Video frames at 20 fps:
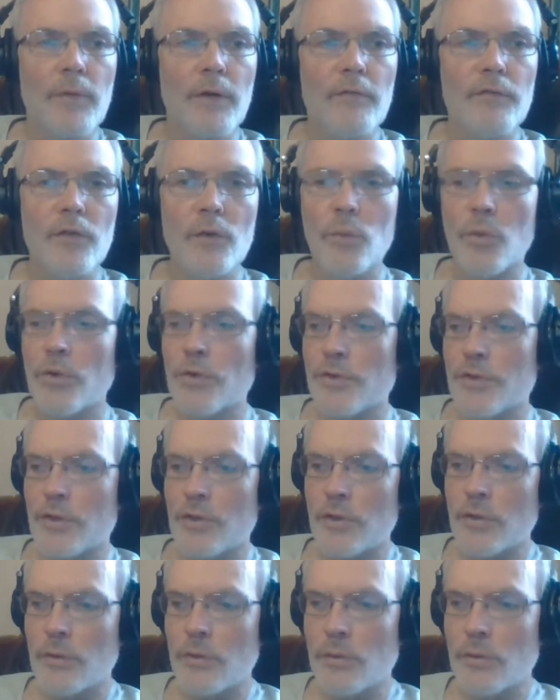If you want
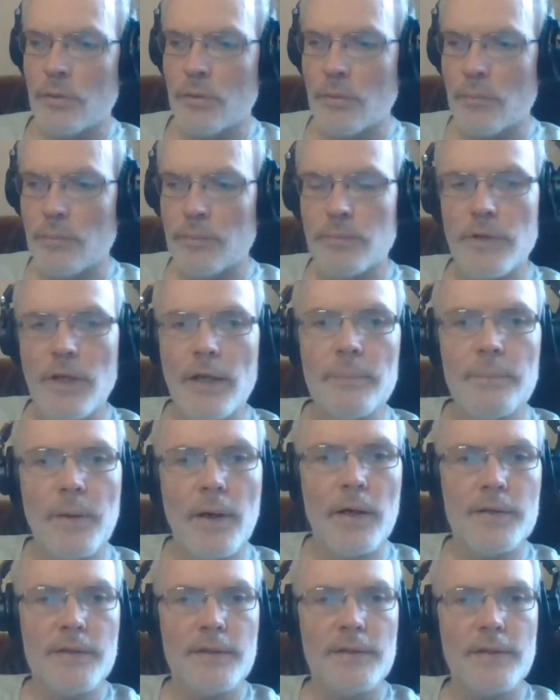to take
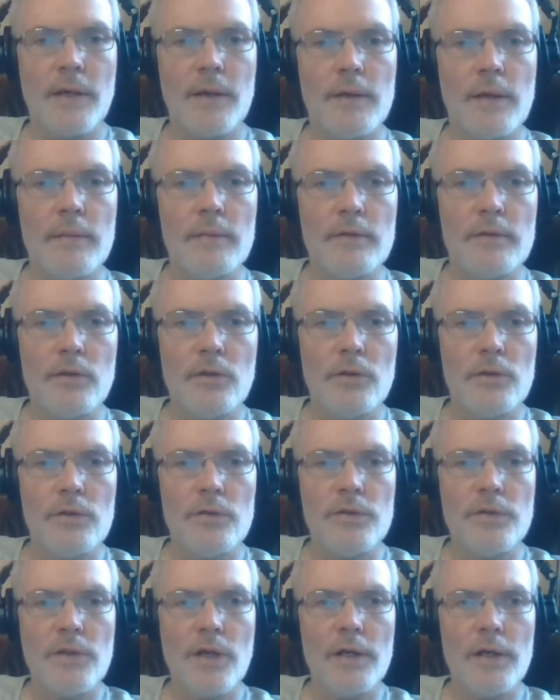part in that, then
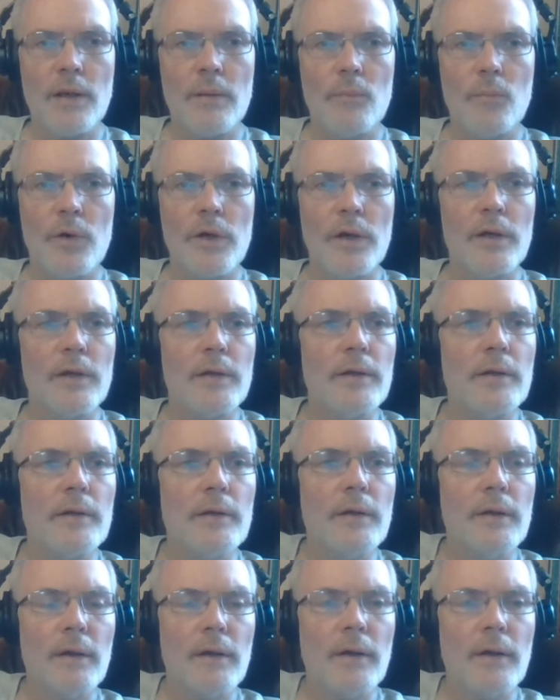do sign up when I